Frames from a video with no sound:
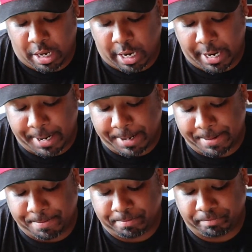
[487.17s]

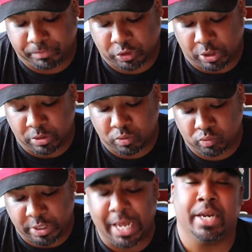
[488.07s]
So
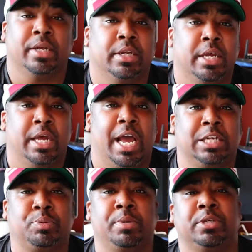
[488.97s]
yeah,
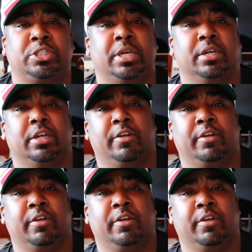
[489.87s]
that's pretty much it.